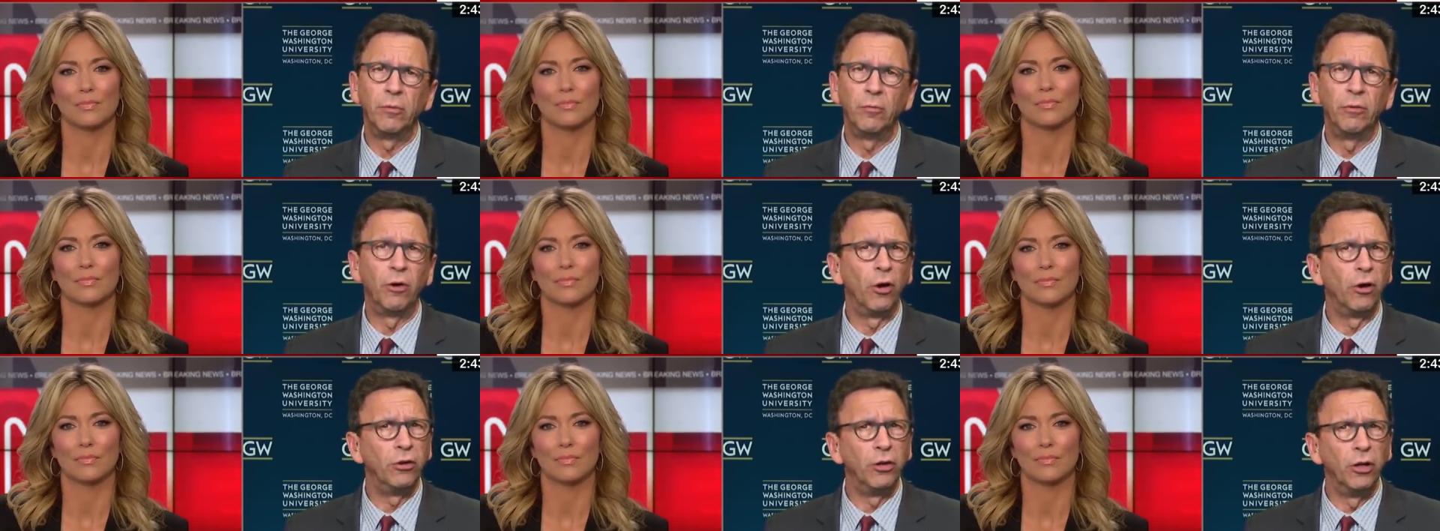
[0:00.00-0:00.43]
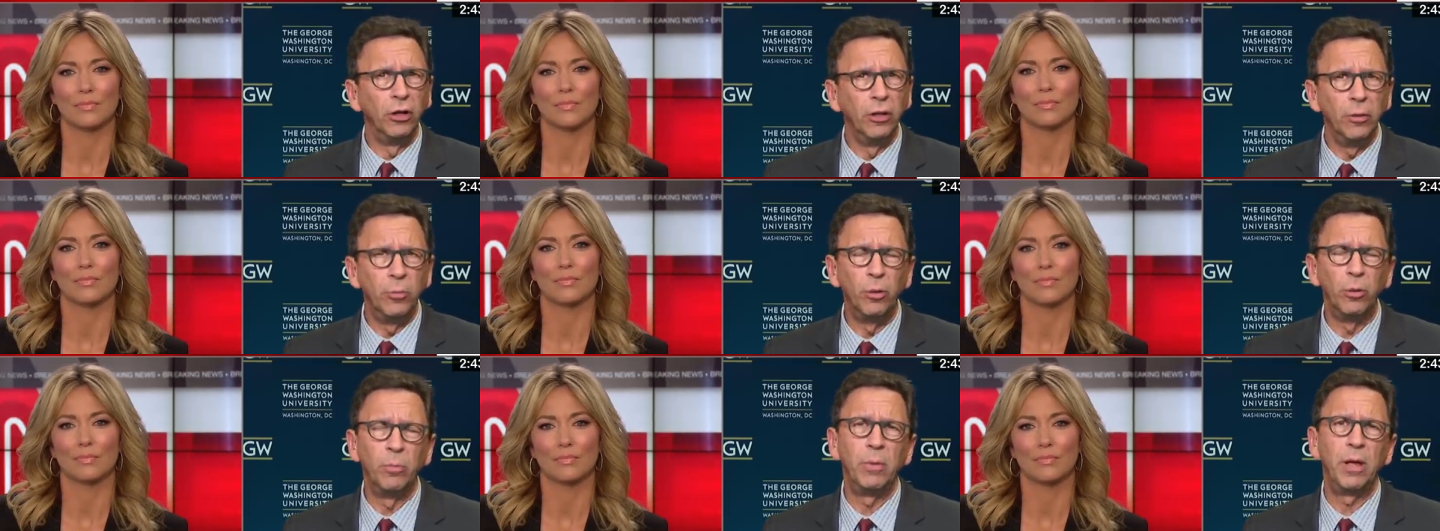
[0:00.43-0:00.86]
Speaker 1: very
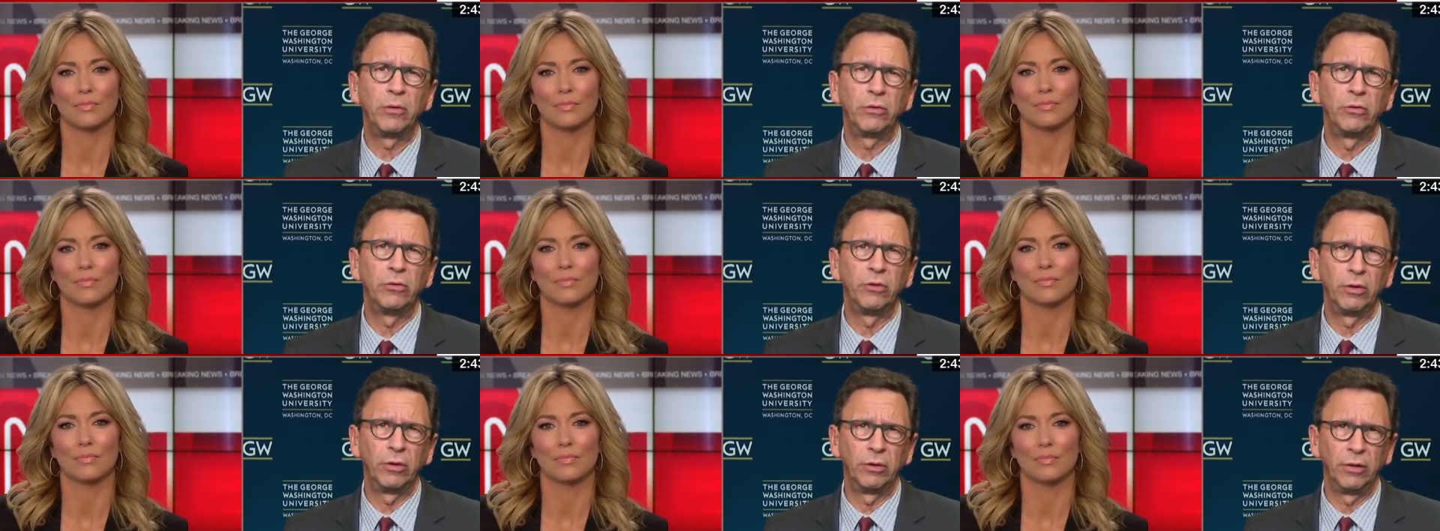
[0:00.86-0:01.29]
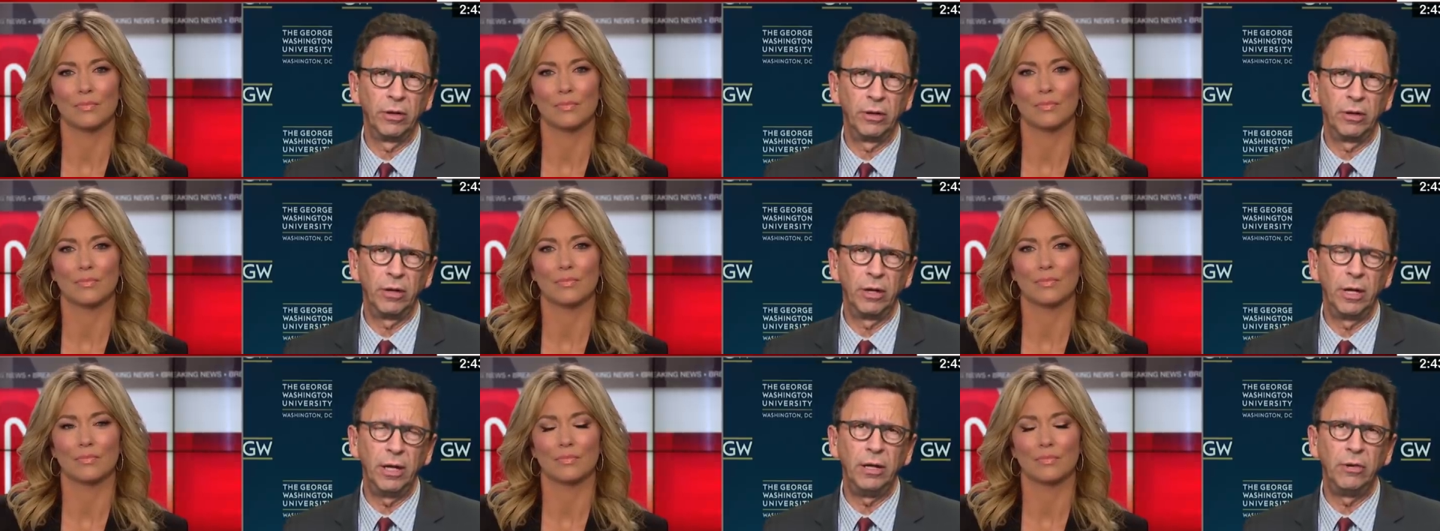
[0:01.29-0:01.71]
deliberate messaging
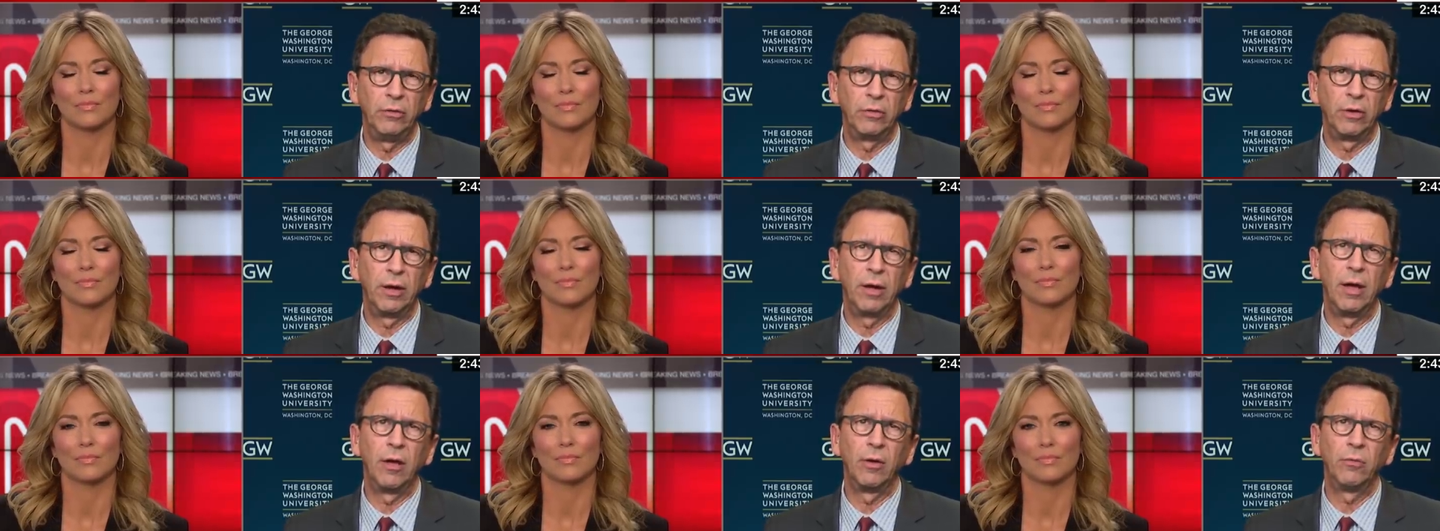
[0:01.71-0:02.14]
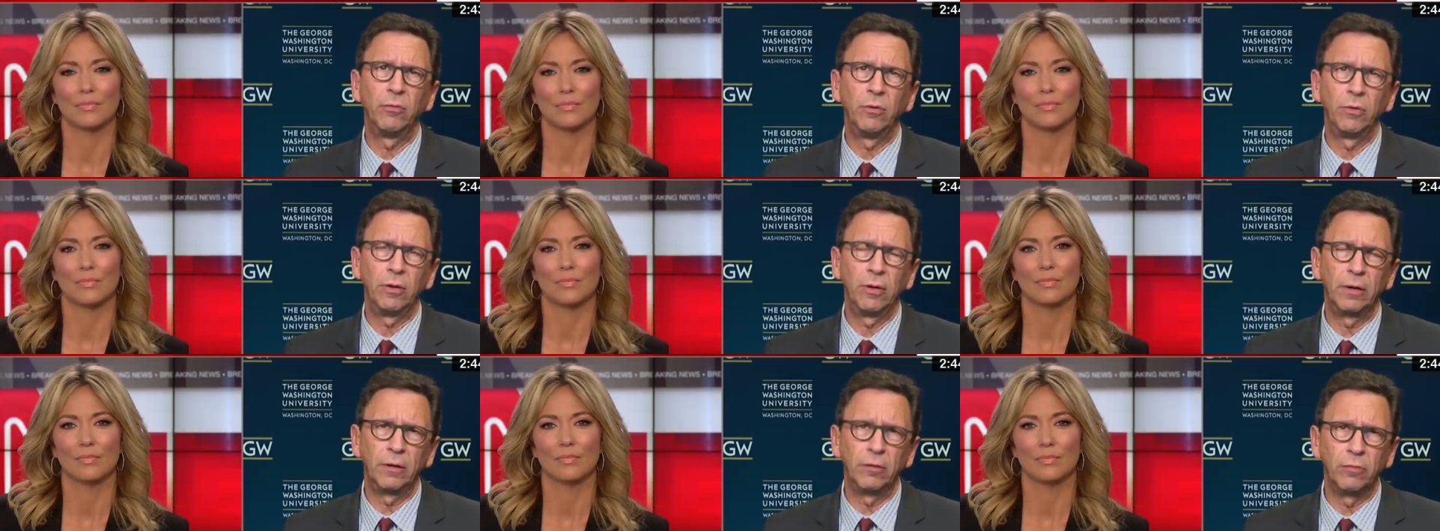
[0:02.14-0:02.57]
that he sent out, if you
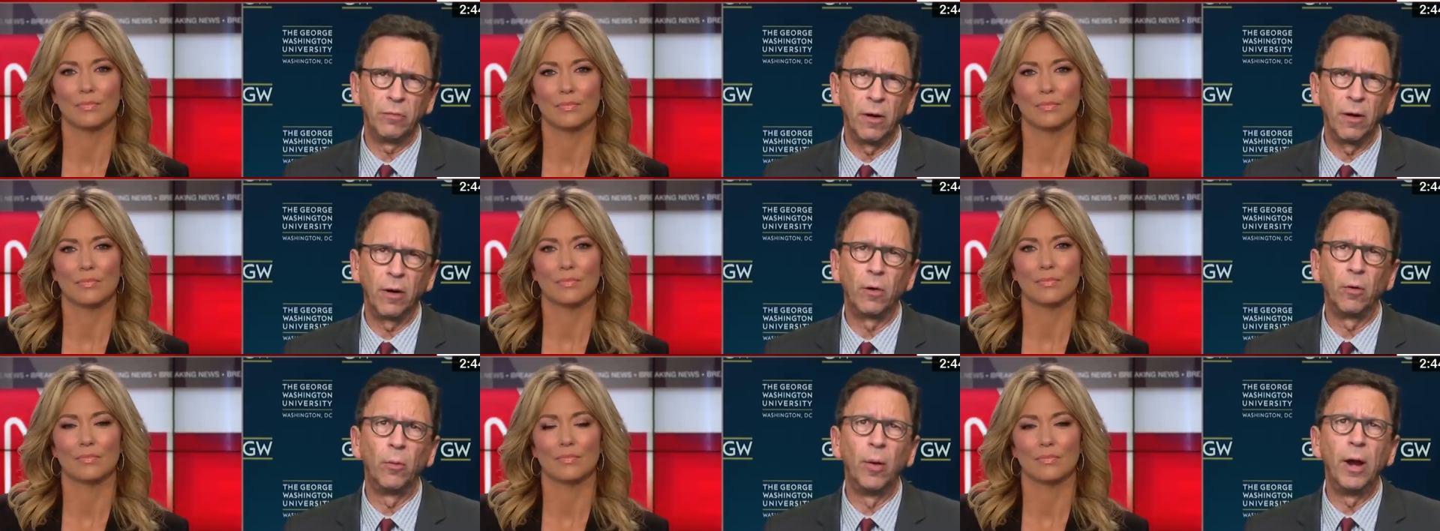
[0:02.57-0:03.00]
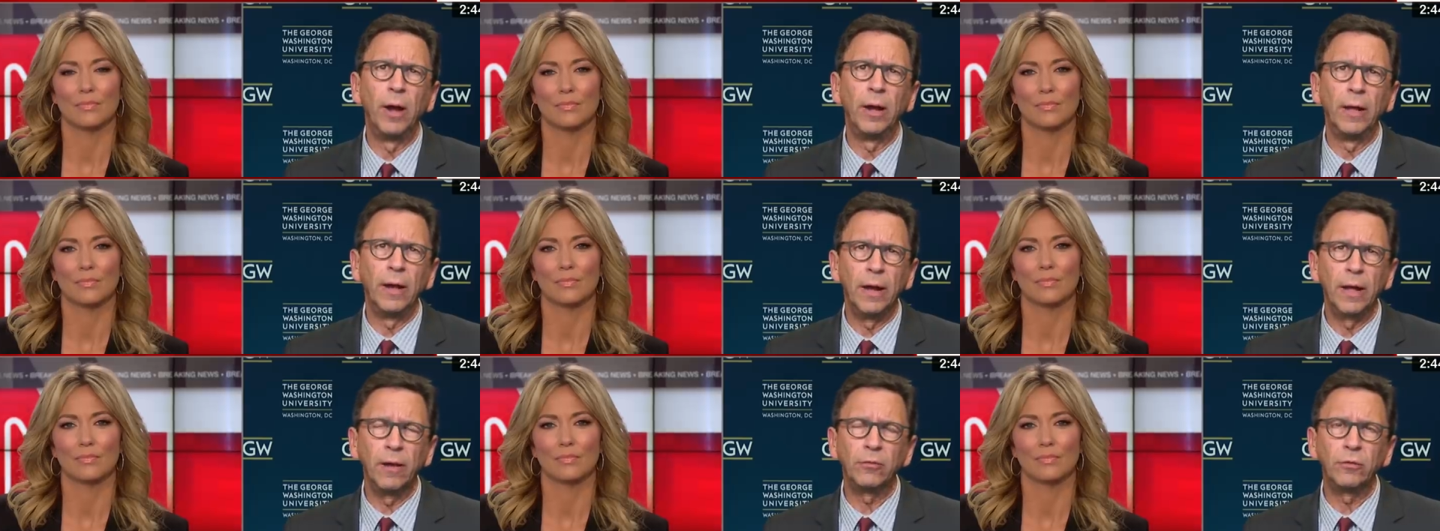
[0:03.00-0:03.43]
think of Ronald
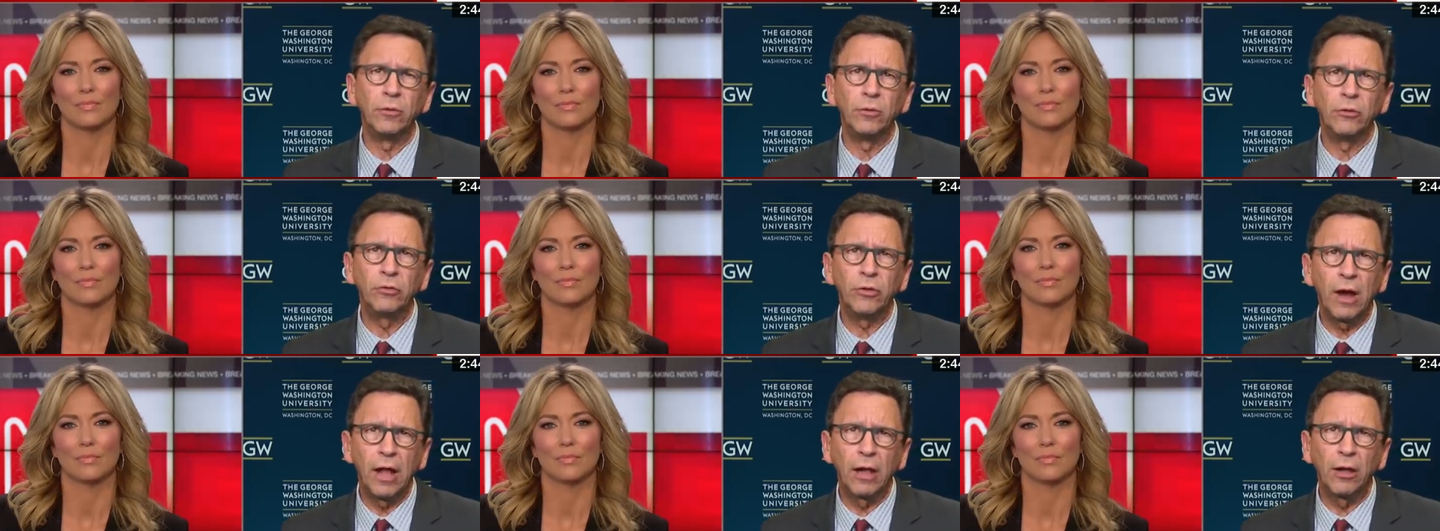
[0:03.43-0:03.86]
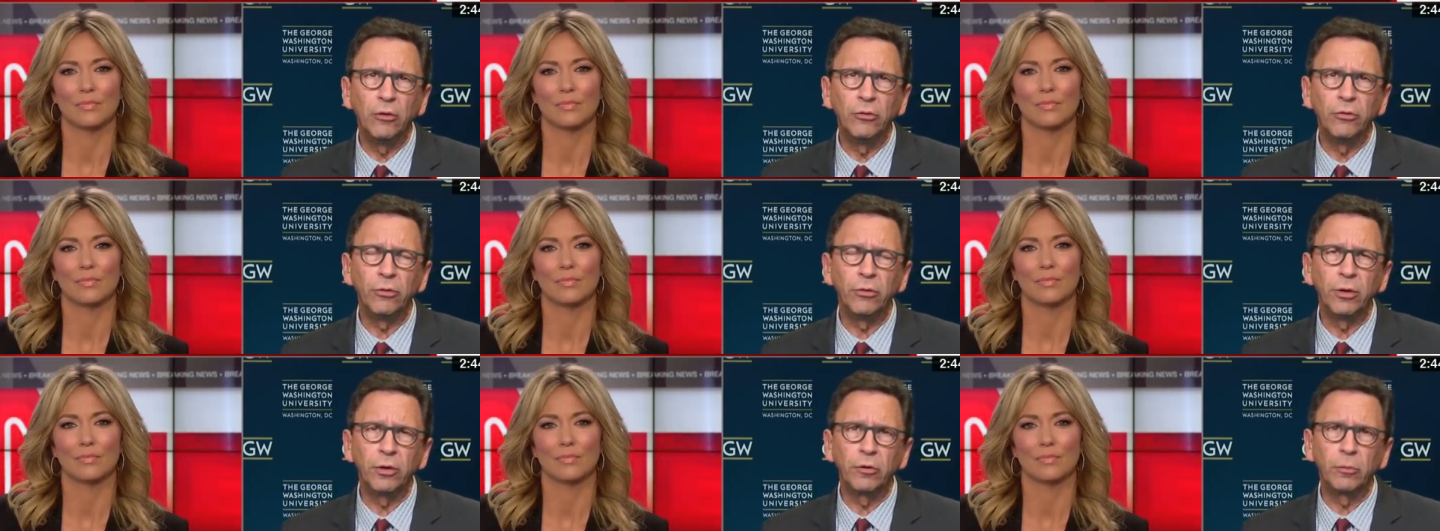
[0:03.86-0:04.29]
Reagan after the
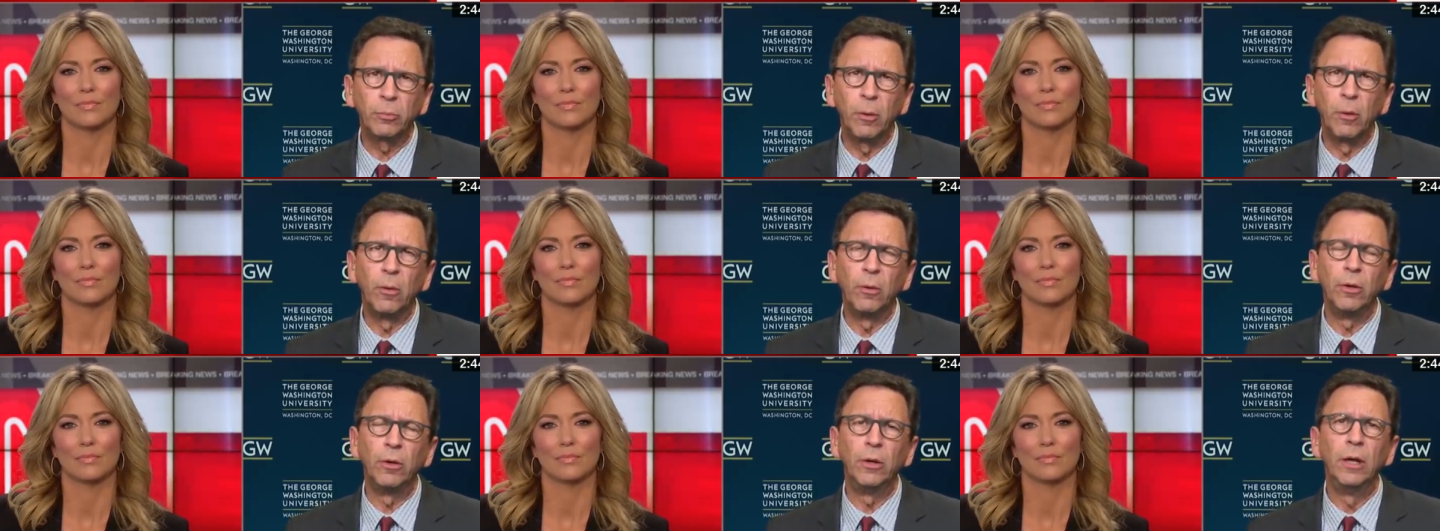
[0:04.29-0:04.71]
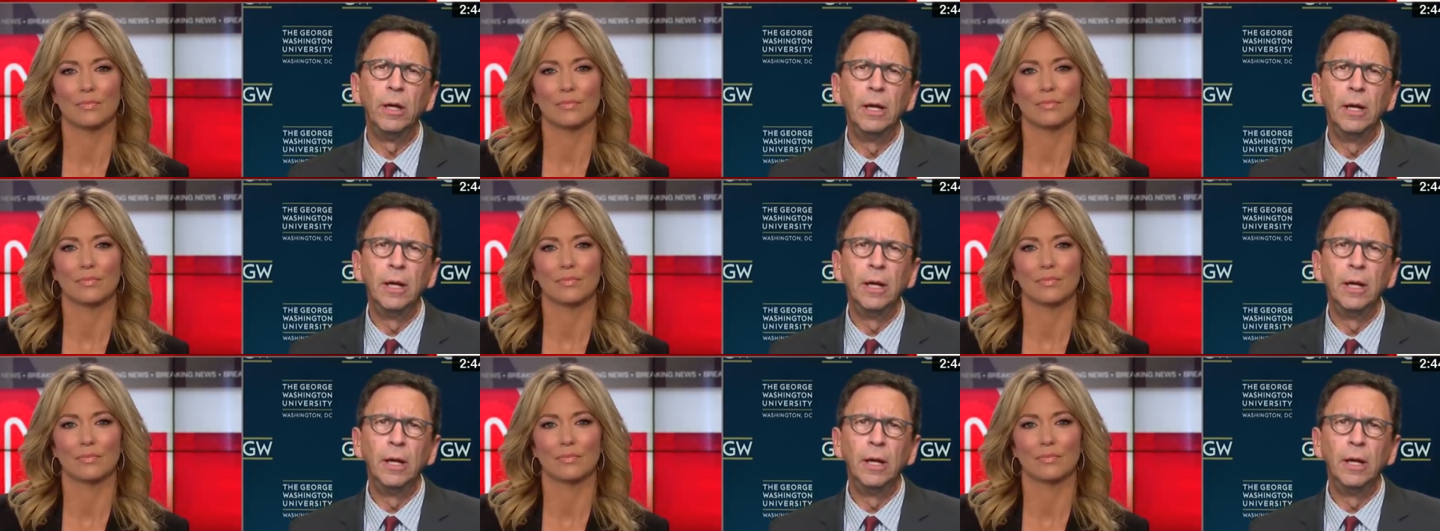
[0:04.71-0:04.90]
Challenger exploded,